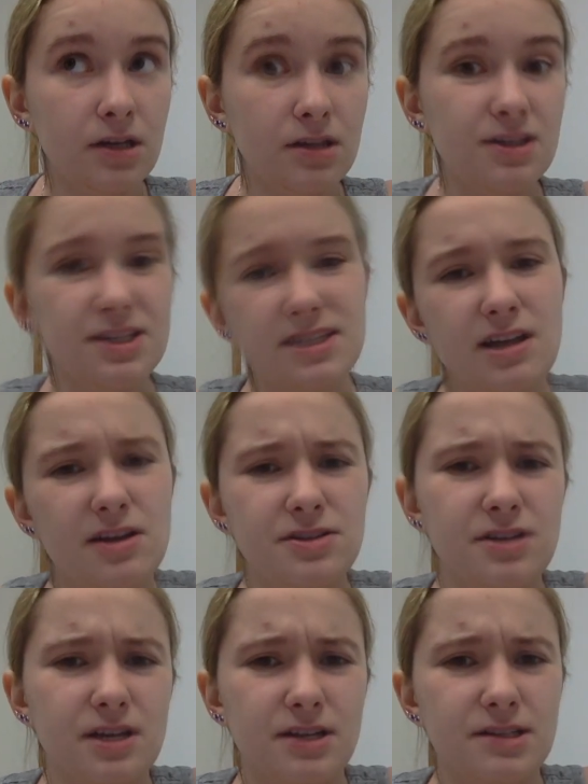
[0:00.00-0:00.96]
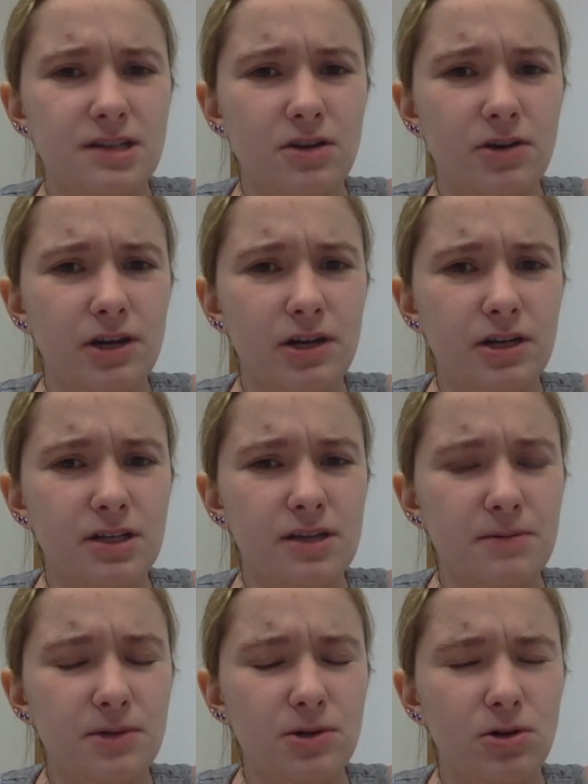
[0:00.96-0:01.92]
this sounds like a
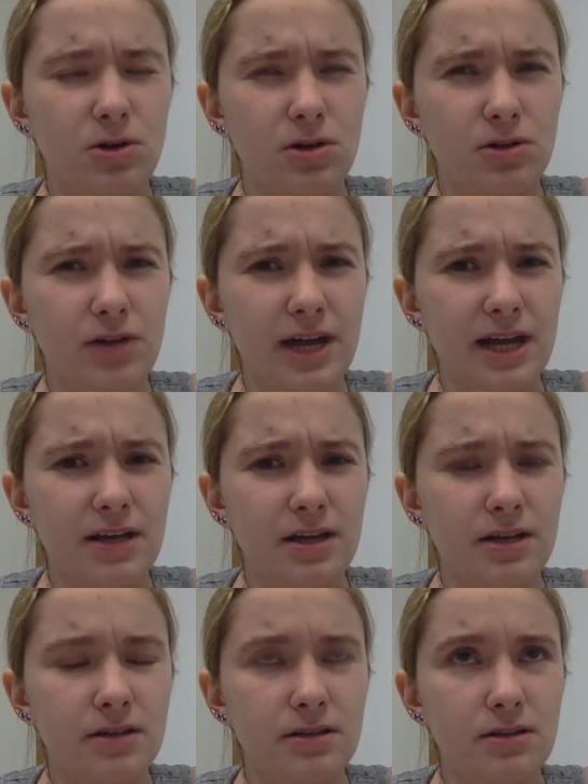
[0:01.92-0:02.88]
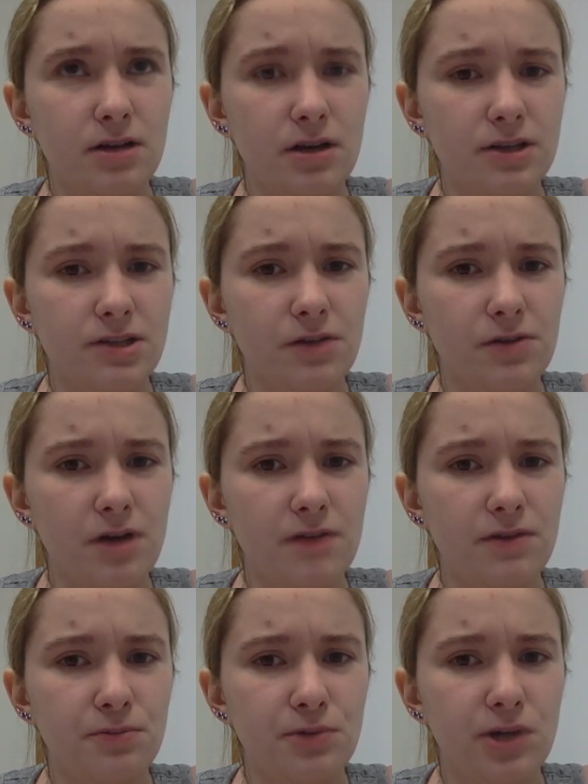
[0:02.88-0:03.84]
stereotypical, like, young adult
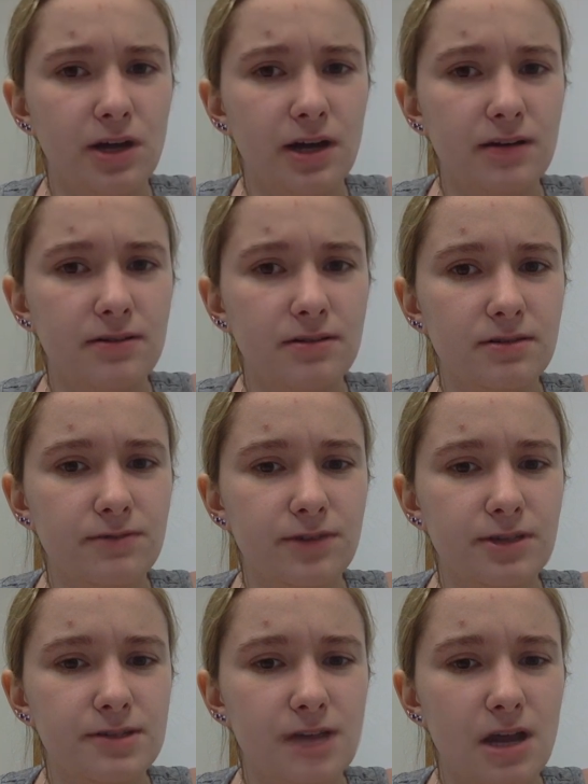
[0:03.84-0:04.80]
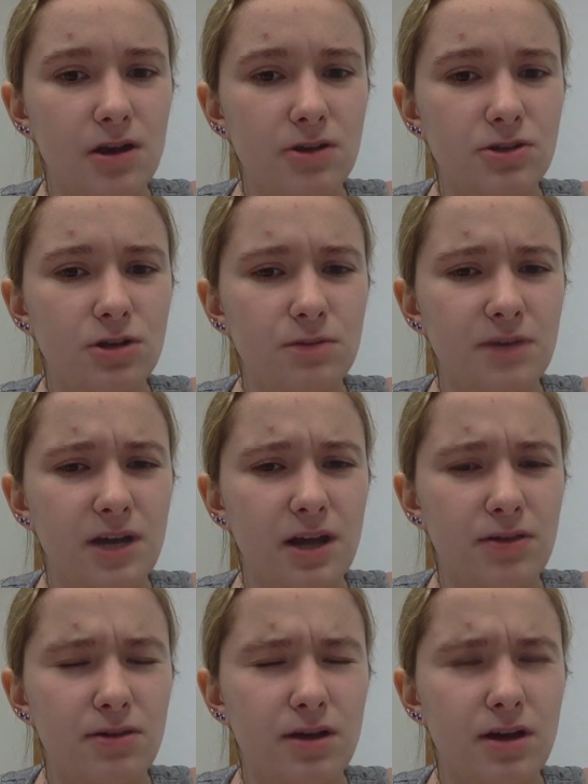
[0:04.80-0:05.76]
novel plot, for this character, but
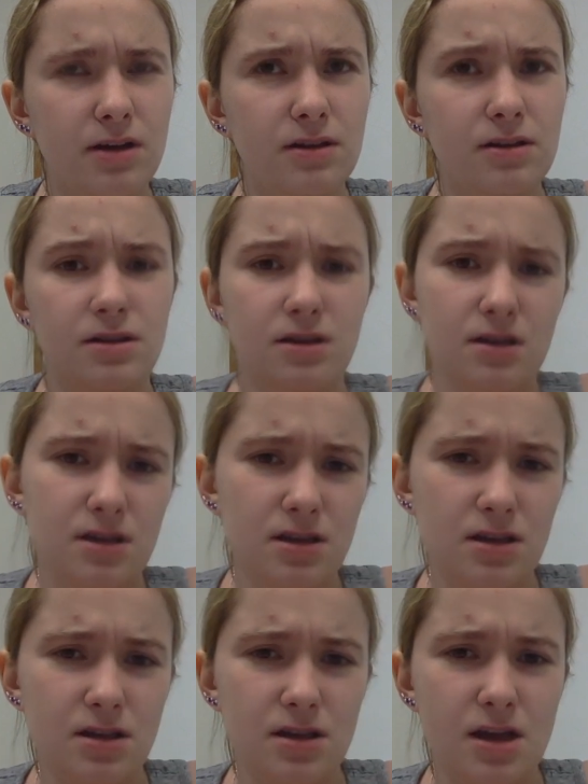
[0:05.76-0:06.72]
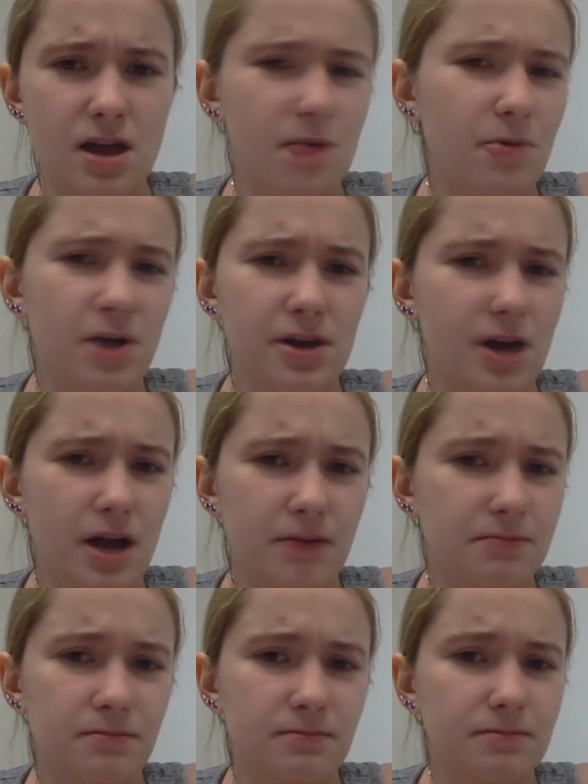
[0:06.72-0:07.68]
I thought, hey, why
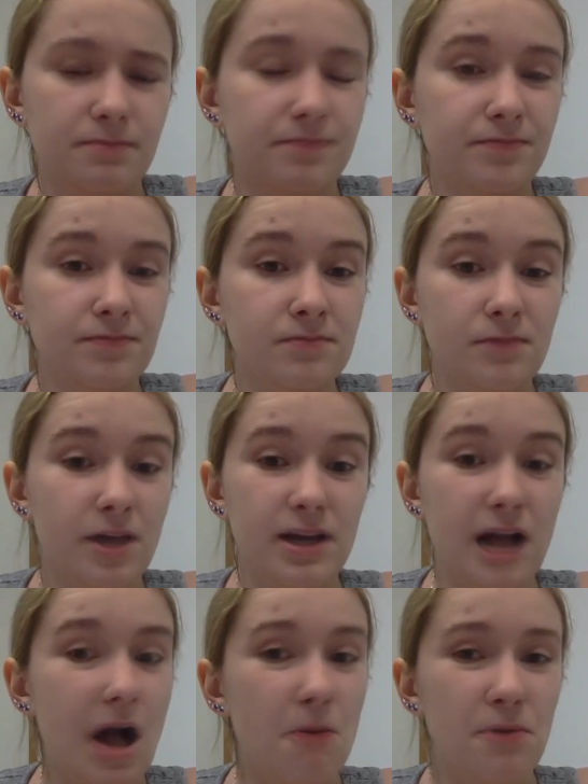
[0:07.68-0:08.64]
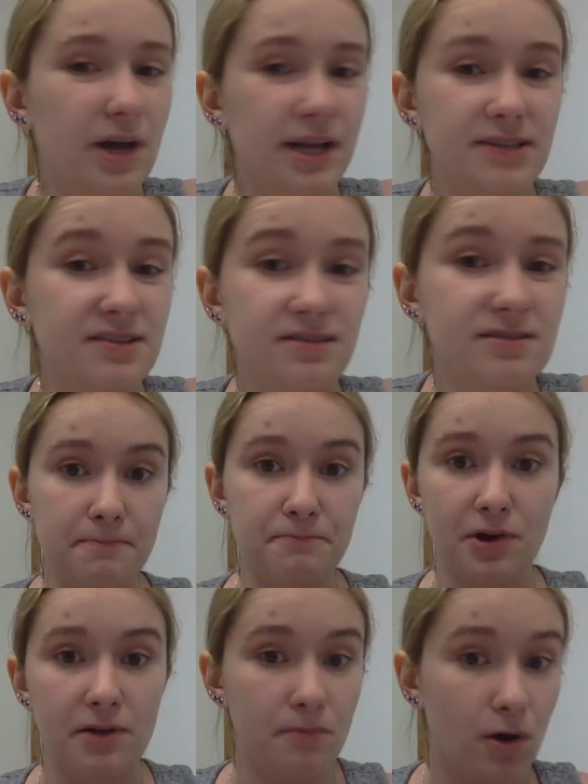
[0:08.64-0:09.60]
not? Like, I'll bite.
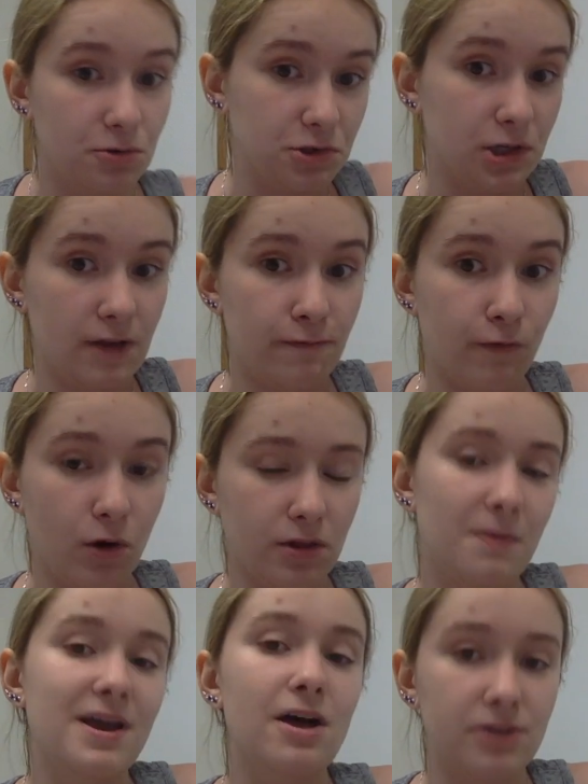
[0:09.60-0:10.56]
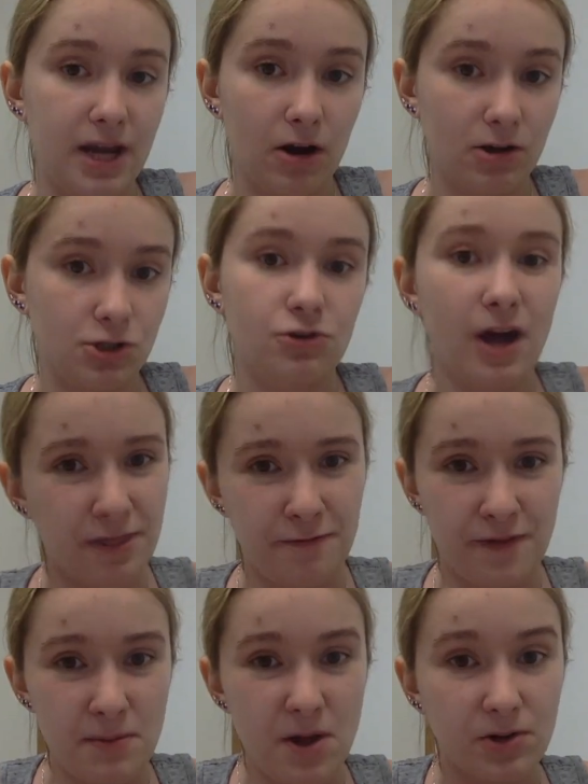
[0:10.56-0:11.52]
But mostly for the male character, not the
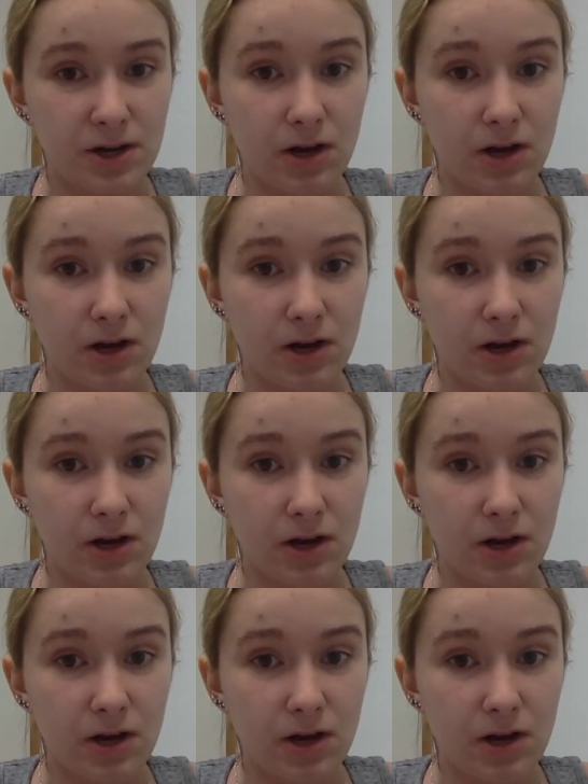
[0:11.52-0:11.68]
female